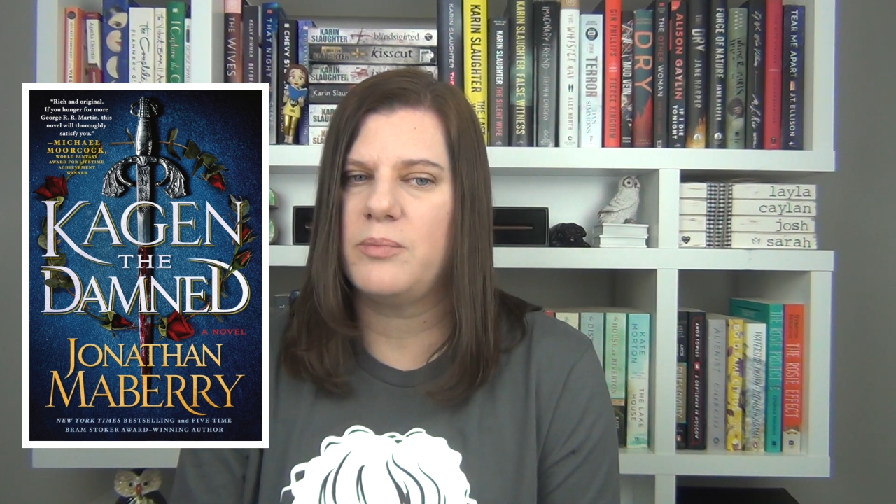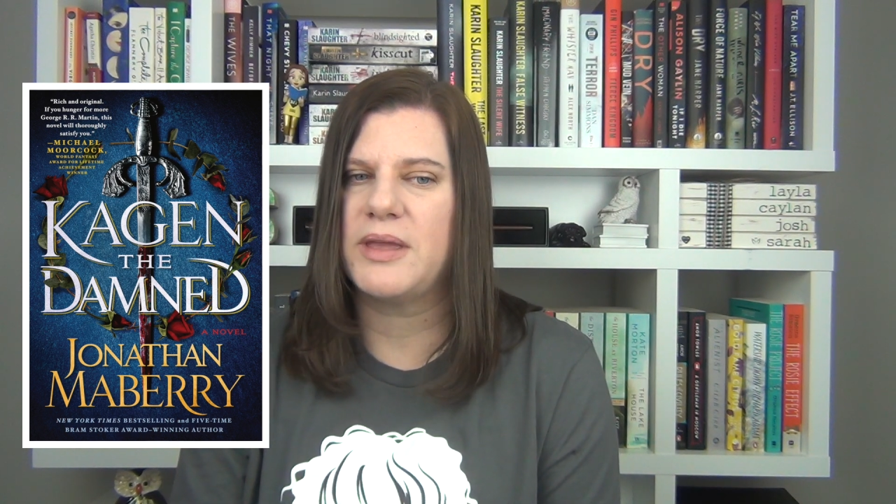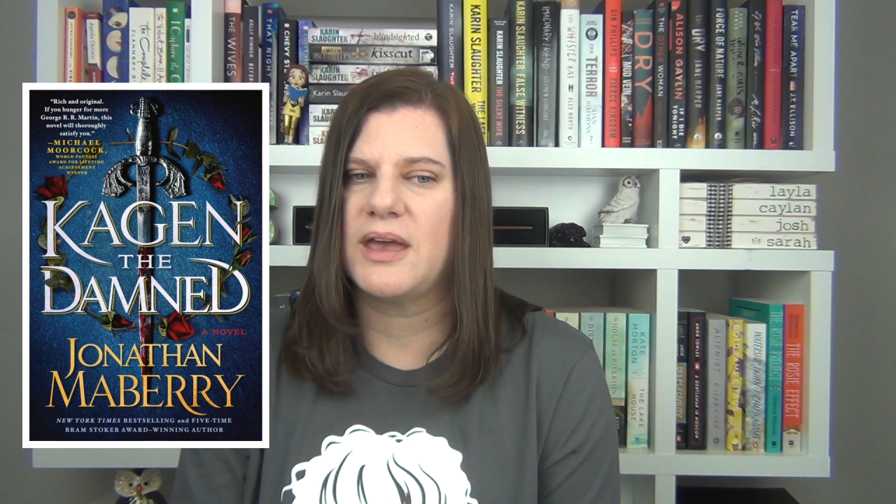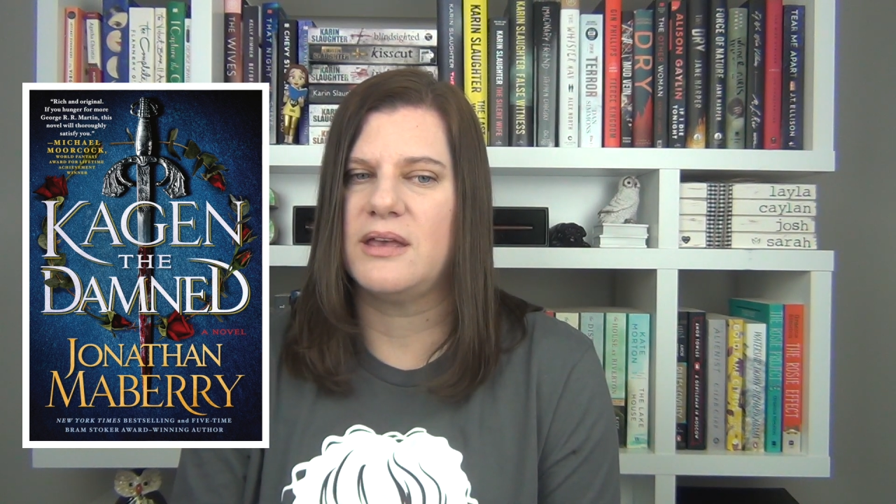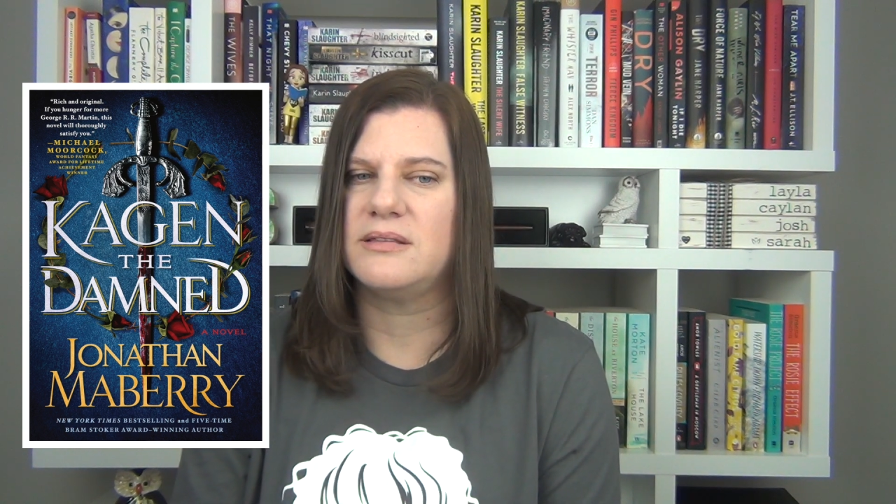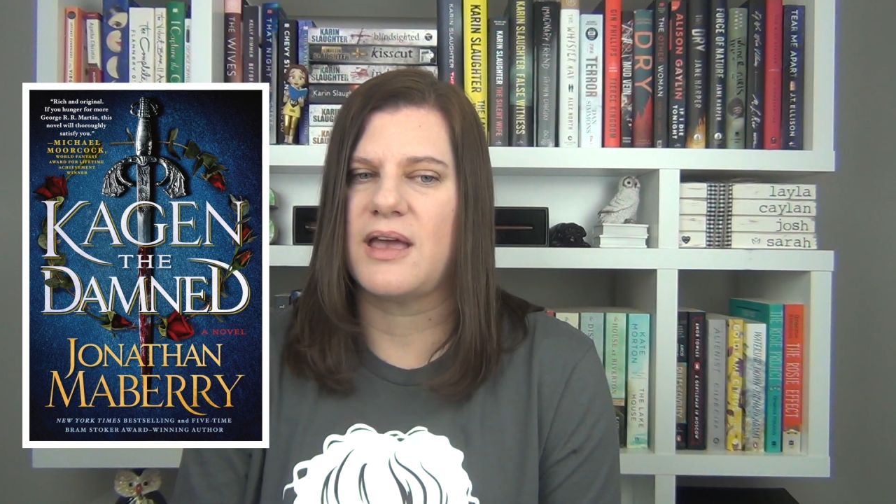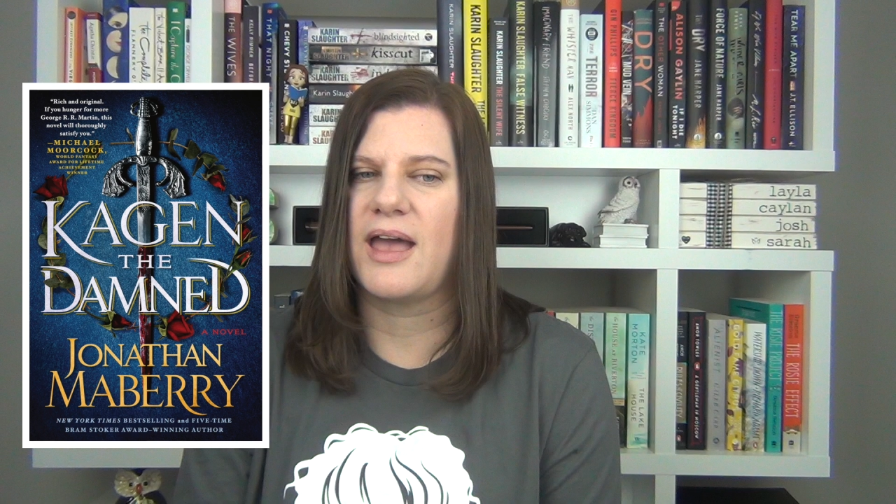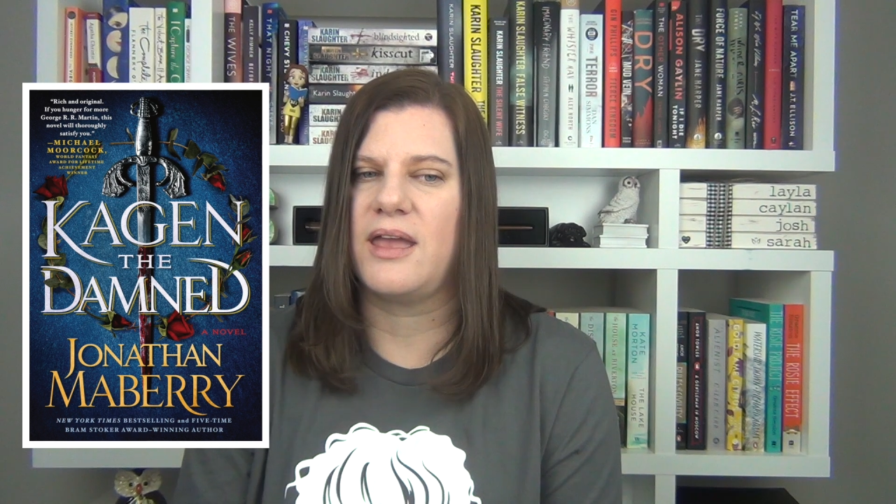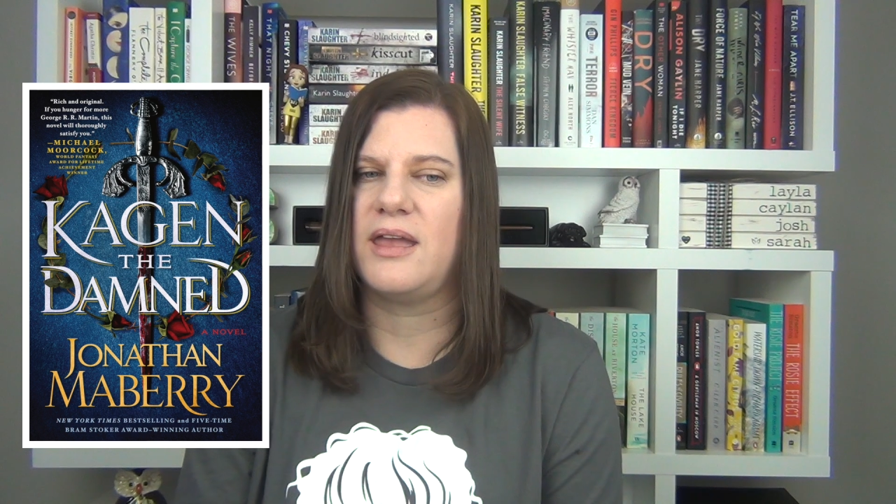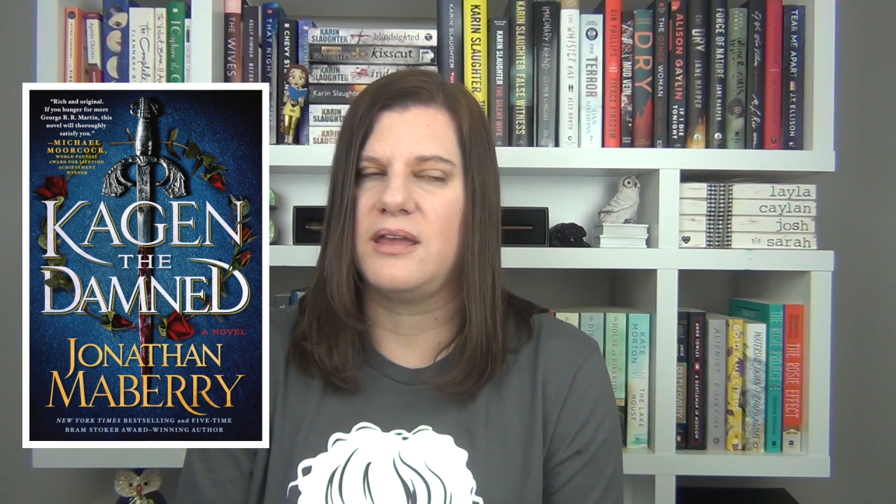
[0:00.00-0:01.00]
because
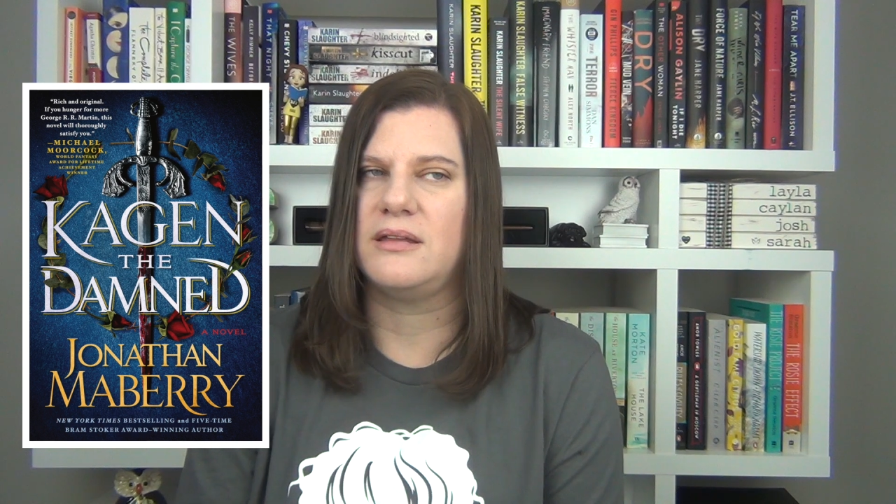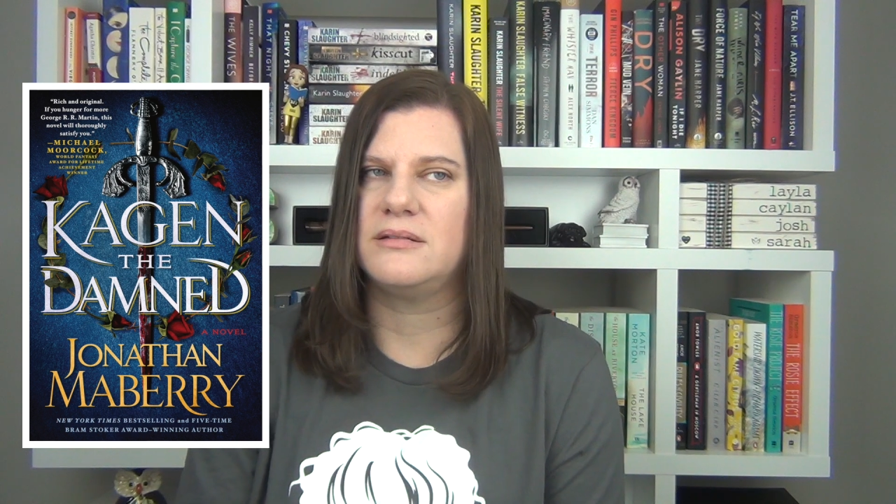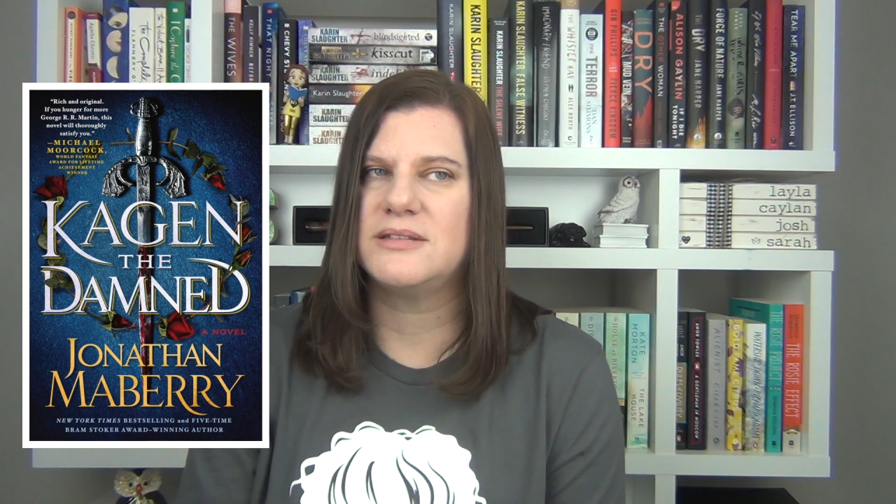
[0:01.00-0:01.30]
I